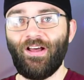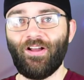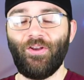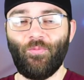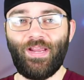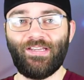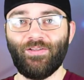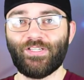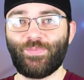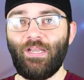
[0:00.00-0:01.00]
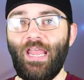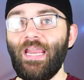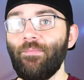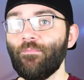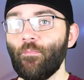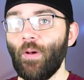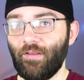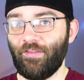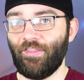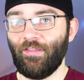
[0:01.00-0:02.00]
I'm going to wait until it's been a
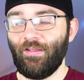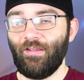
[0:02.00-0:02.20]
month